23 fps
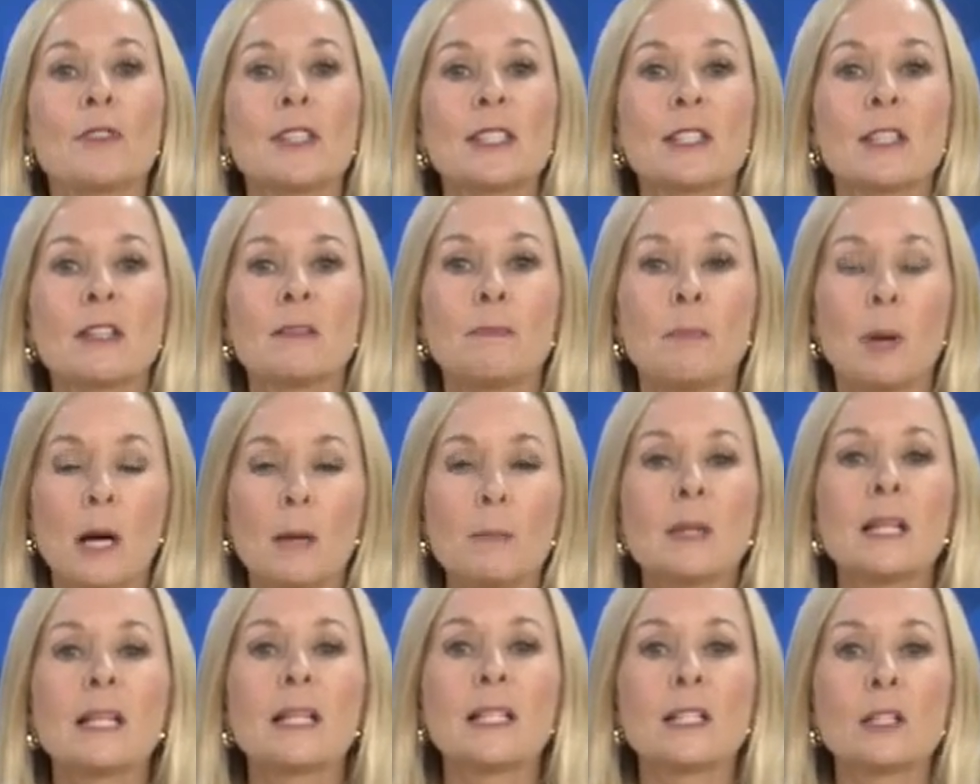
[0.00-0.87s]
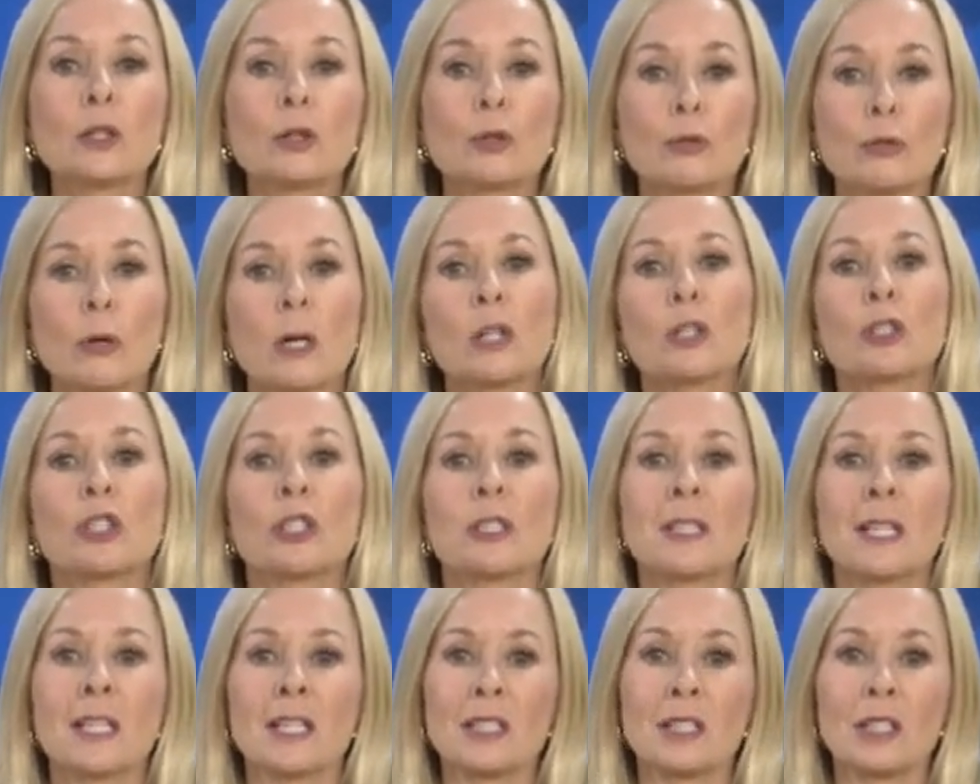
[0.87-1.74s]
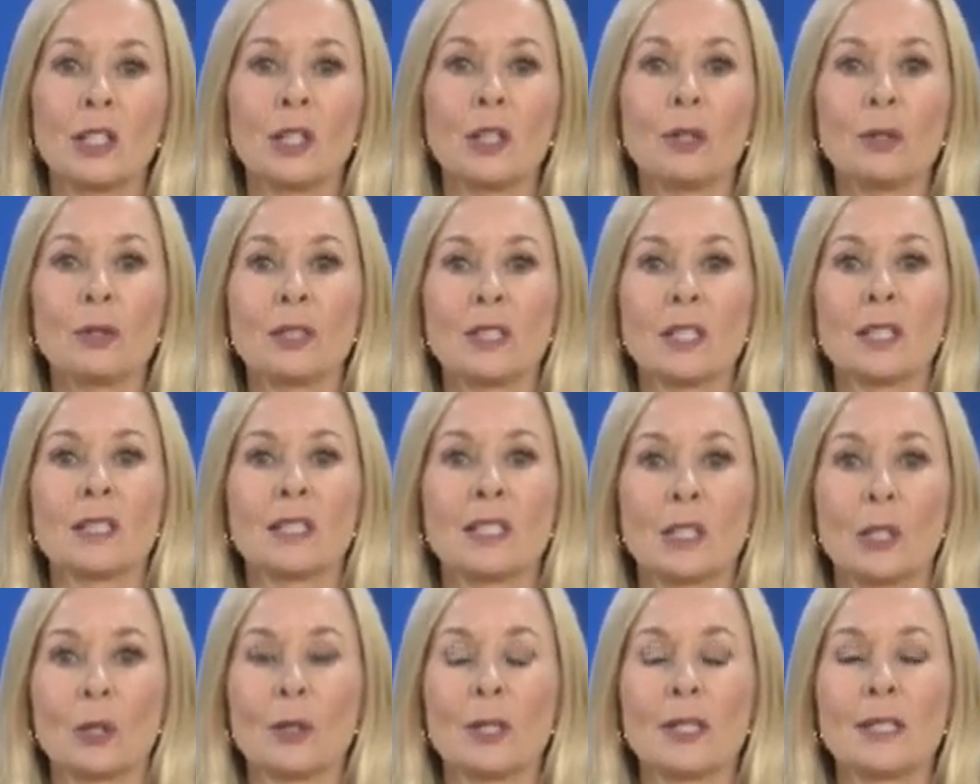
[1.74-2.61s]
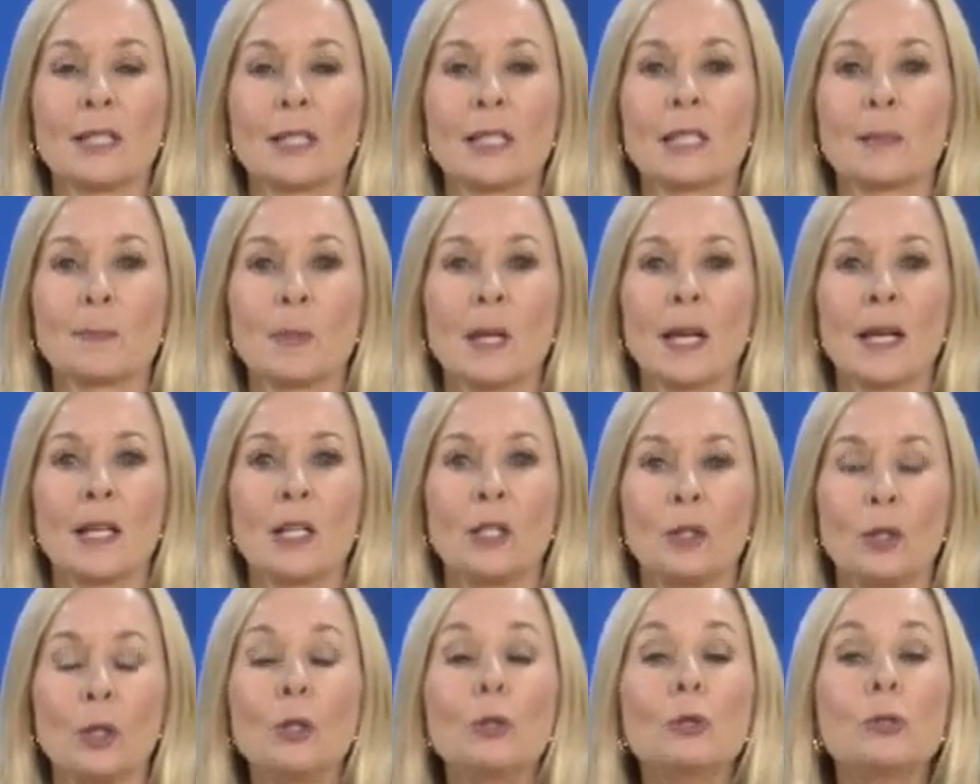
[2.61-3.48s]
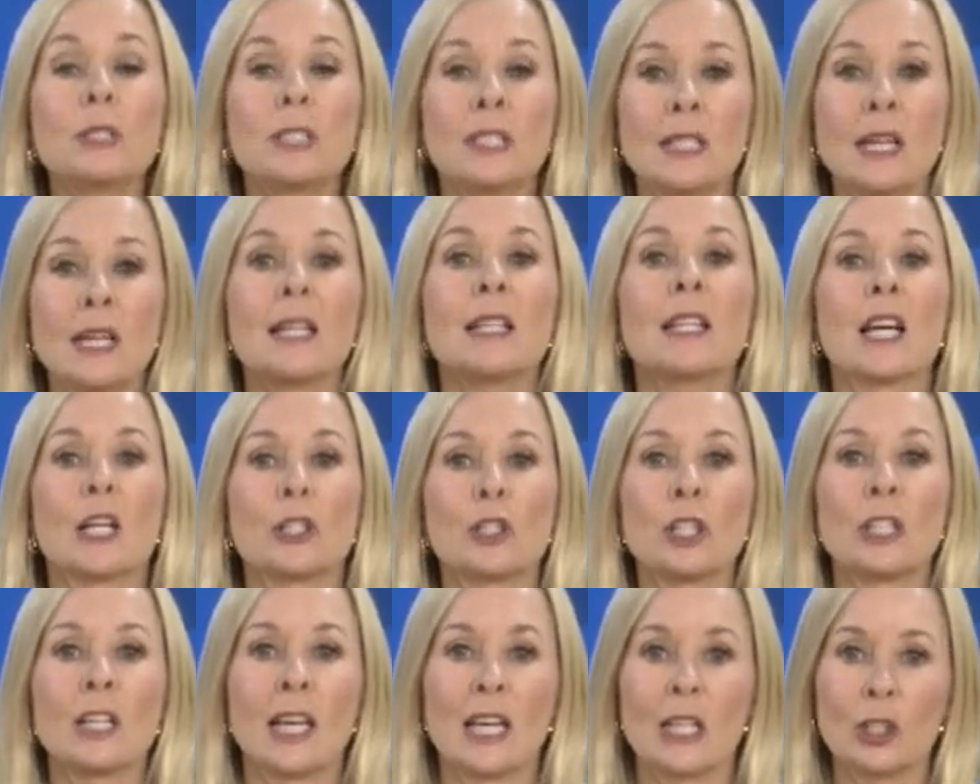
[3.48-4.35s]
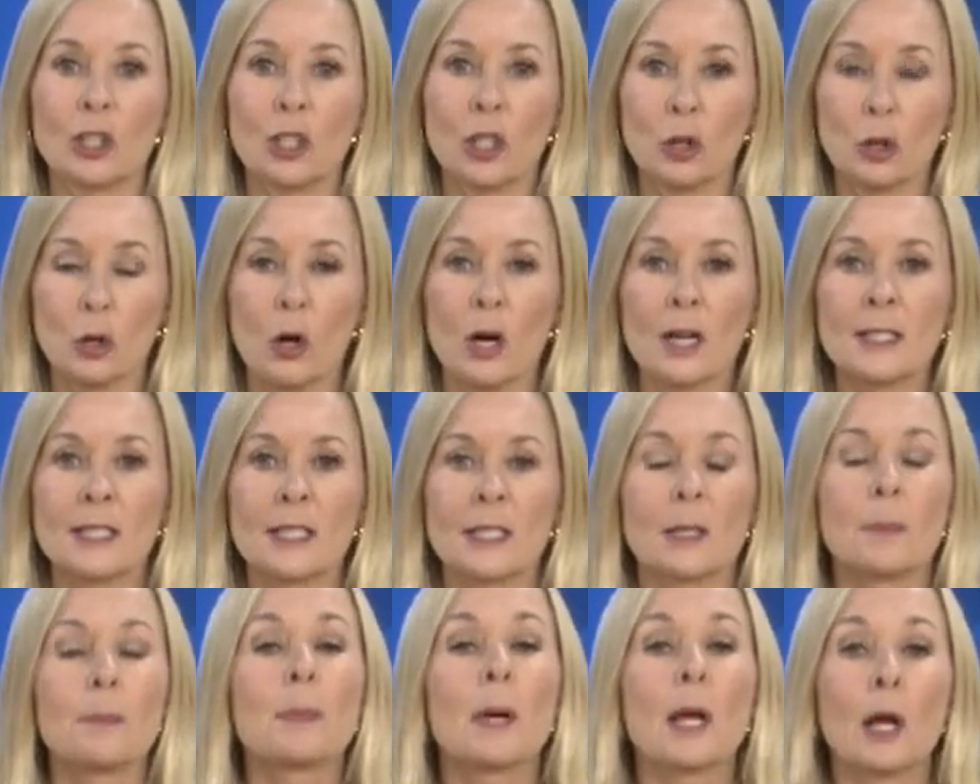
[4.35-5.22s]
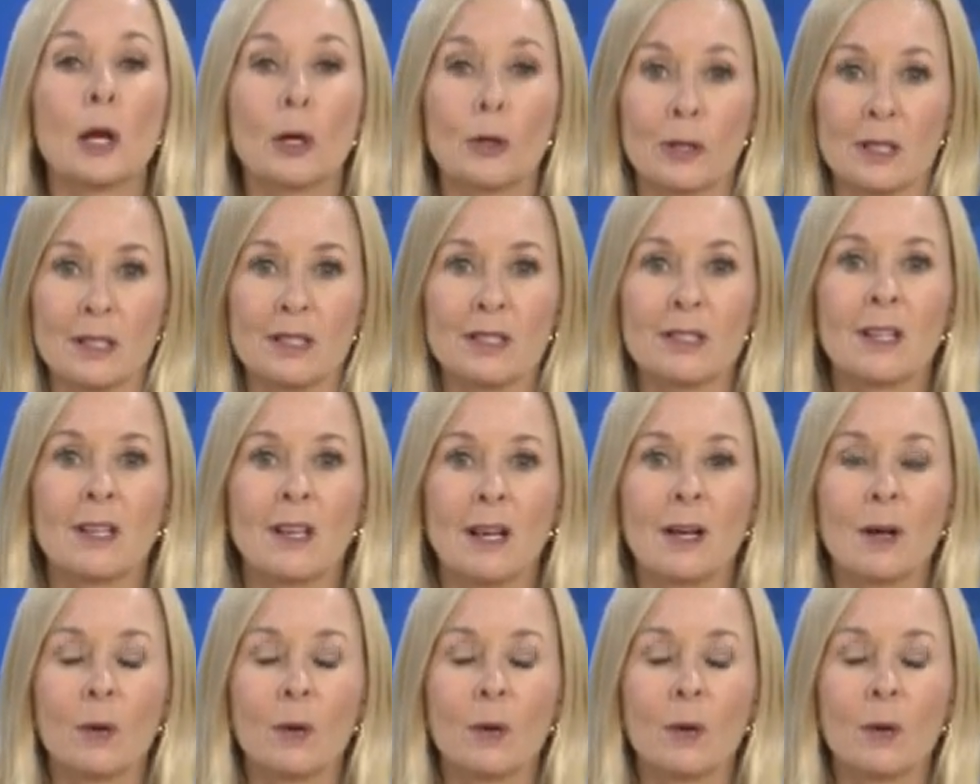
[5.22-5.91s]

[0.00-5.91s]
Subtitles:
Office of Public Instruction continues its series explaining new state education laws to parents.